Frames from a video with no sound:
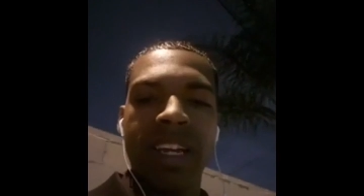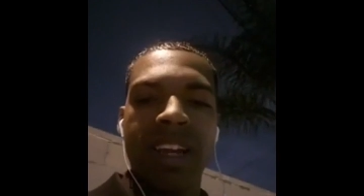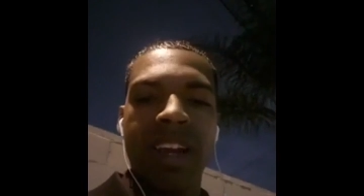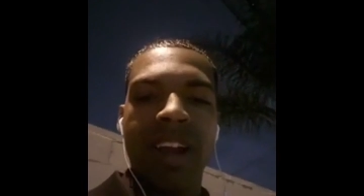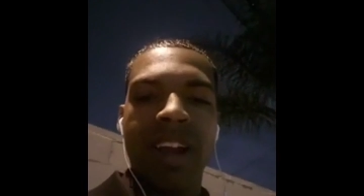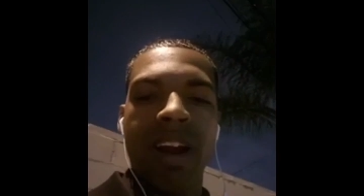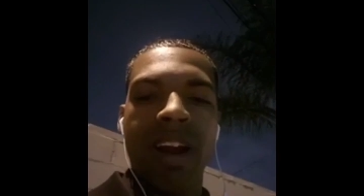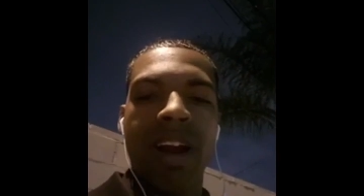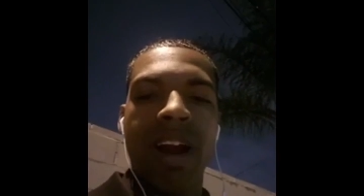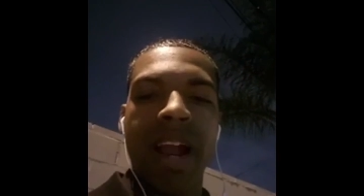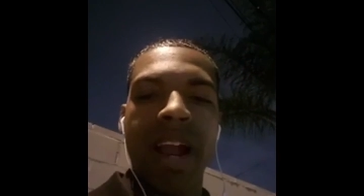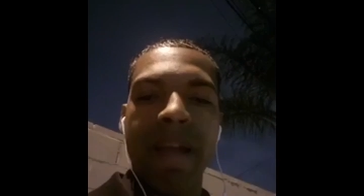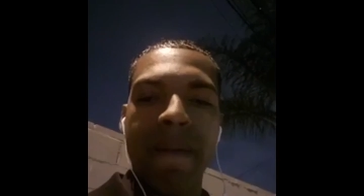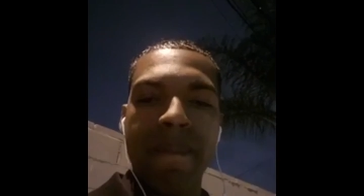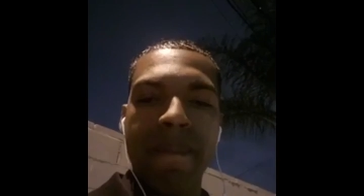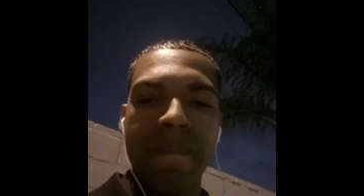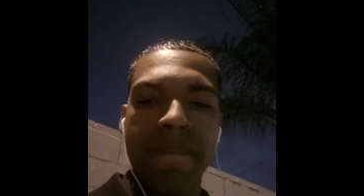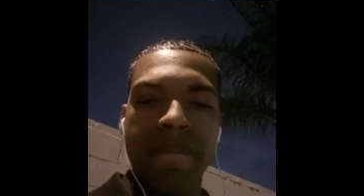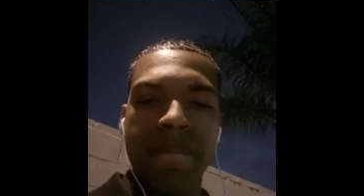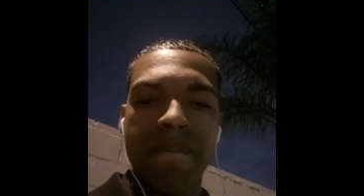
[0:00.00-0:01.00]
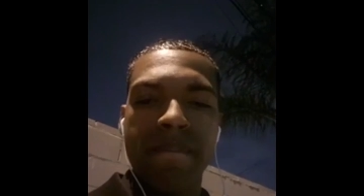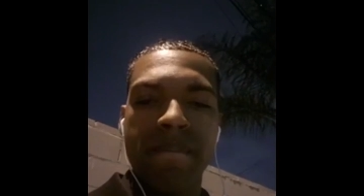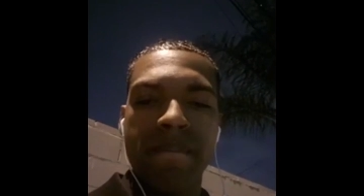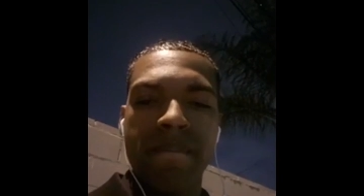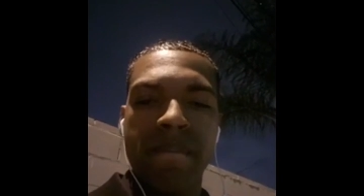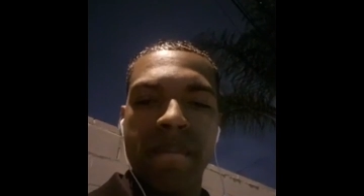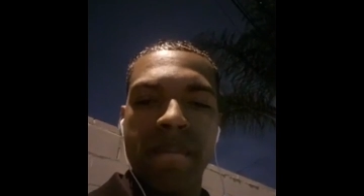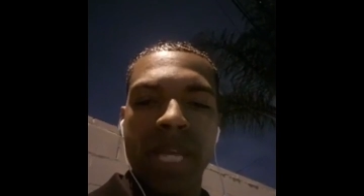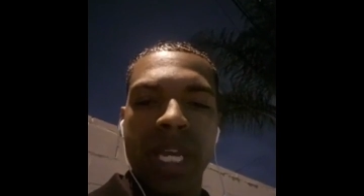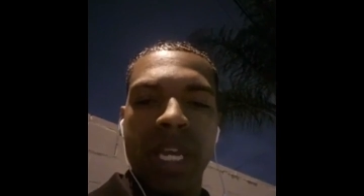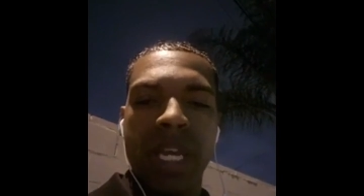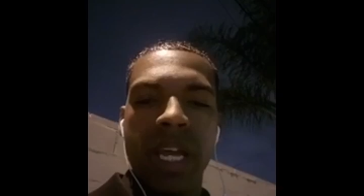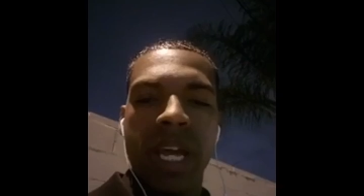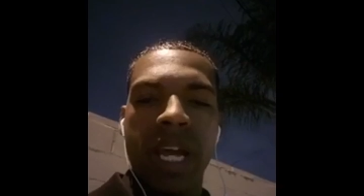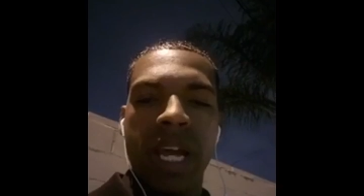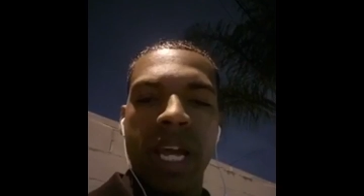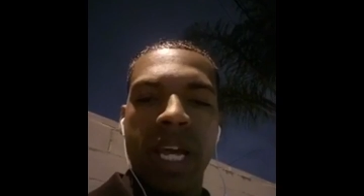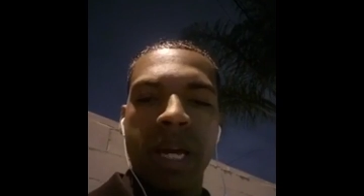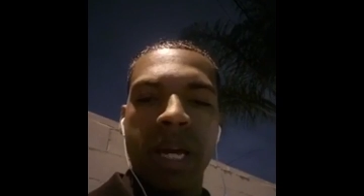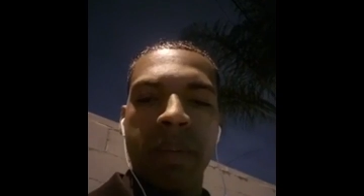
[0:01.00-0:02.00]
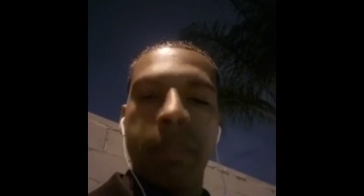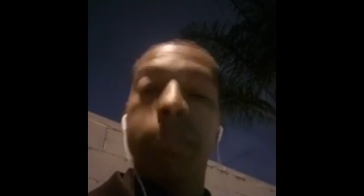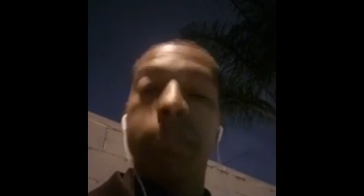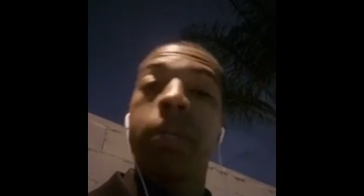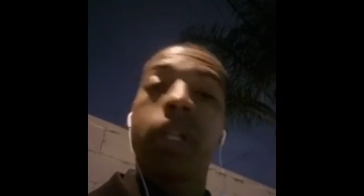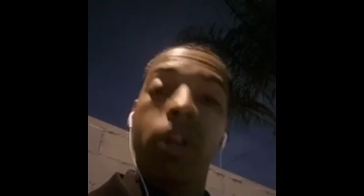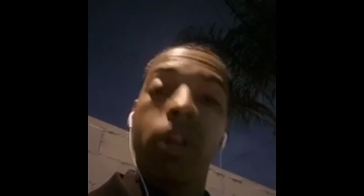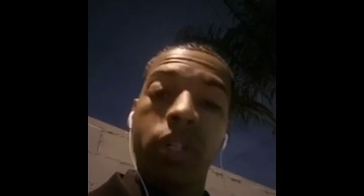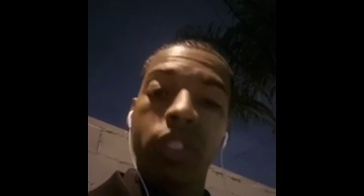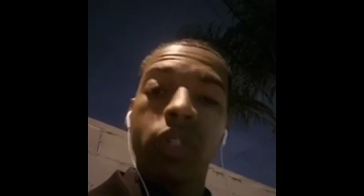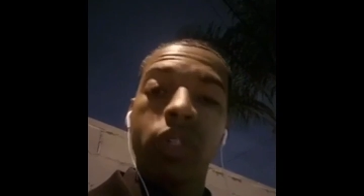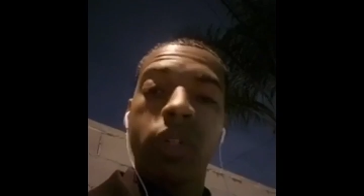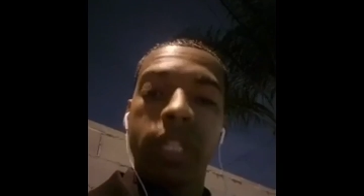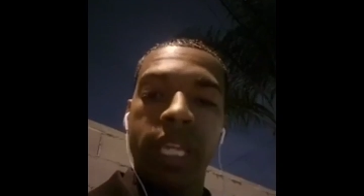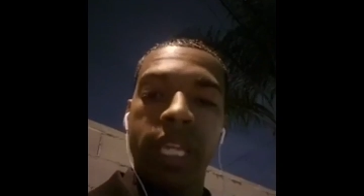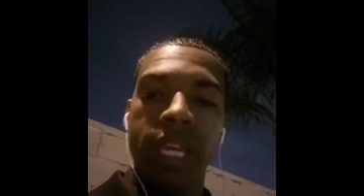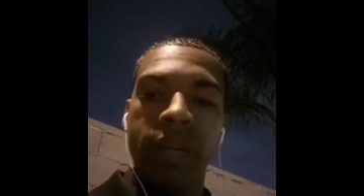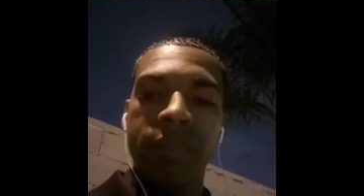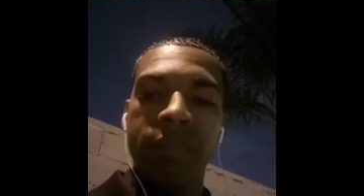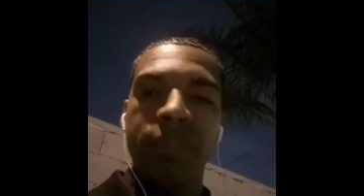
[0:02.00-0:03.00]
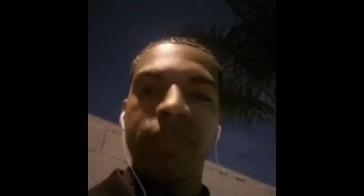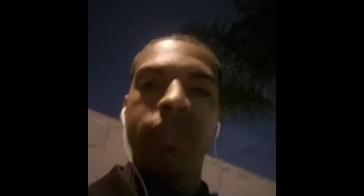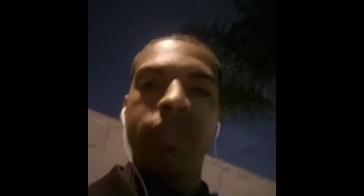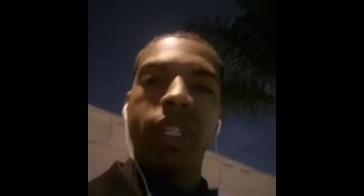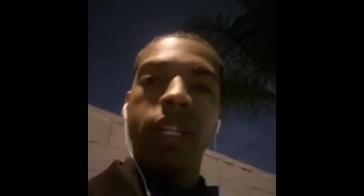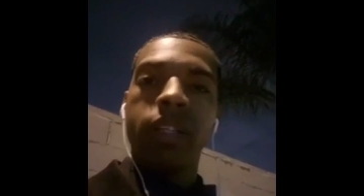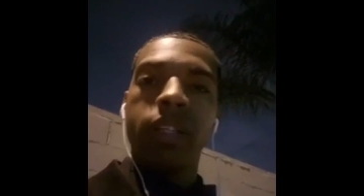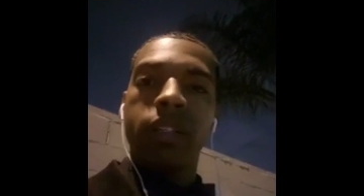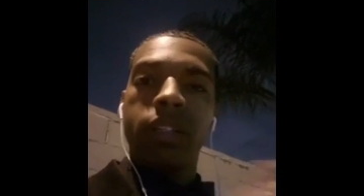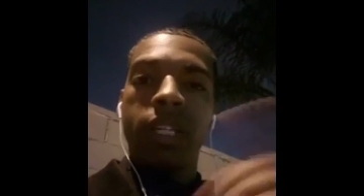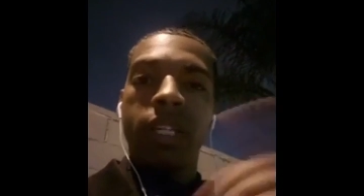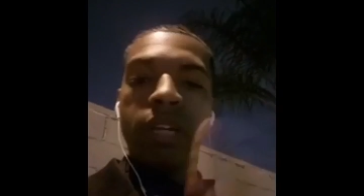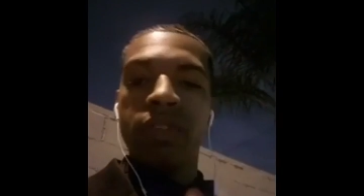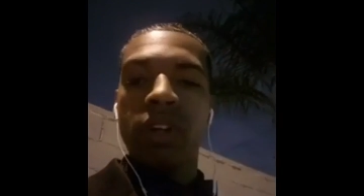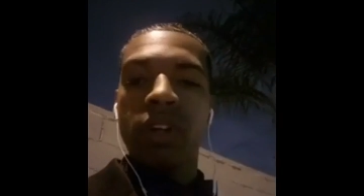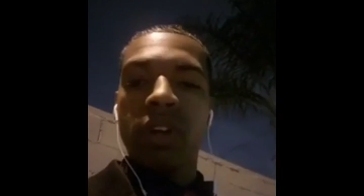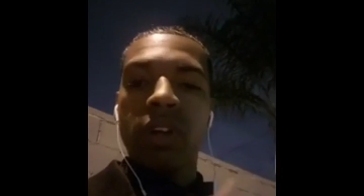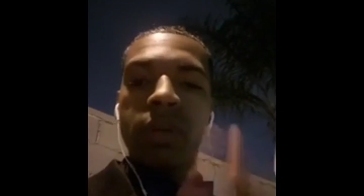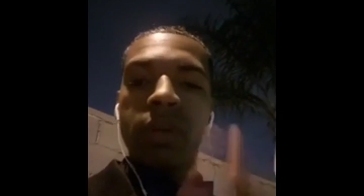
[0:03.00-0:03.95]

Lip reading: All right? But also, again, love y'all.